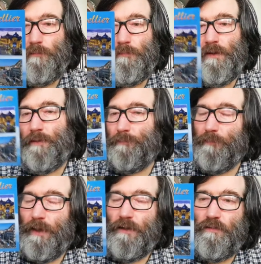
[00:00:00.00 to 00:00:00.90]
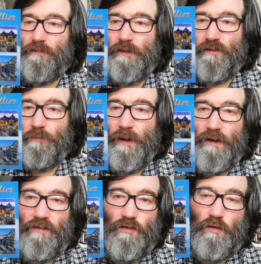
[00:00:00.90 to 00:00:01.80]
but I understand
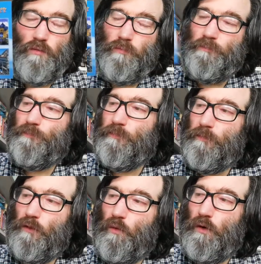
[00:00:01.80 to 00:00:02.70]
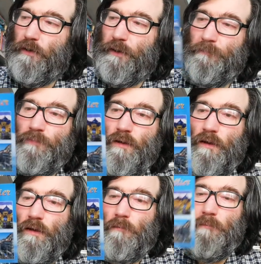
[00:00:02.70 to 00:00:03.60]
Spanish, so no worry.
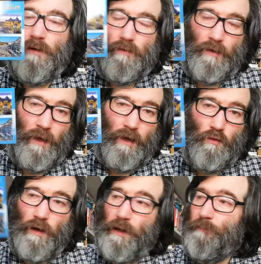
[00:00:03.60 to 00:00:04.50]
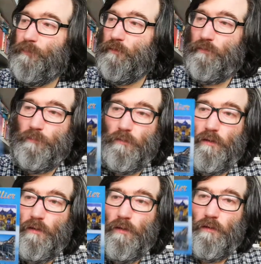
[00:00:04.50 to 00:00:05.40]
But anyway,
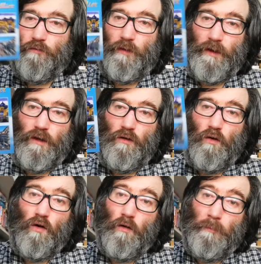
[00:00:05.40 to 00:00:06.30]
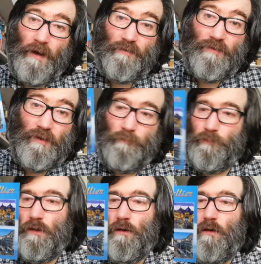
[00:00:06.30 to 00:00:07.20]
thank you or merci
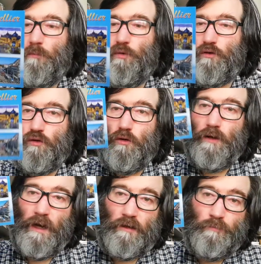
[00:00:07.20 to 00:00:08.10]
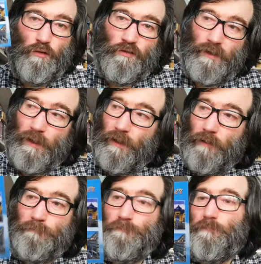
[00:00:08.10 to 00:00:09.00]
pour ton carte
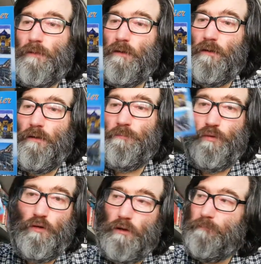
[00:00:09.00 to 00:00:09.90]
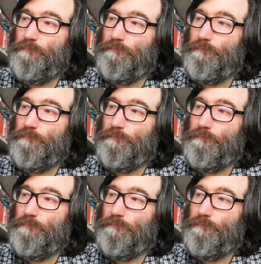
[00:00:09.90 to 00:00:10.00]
postale. Paul,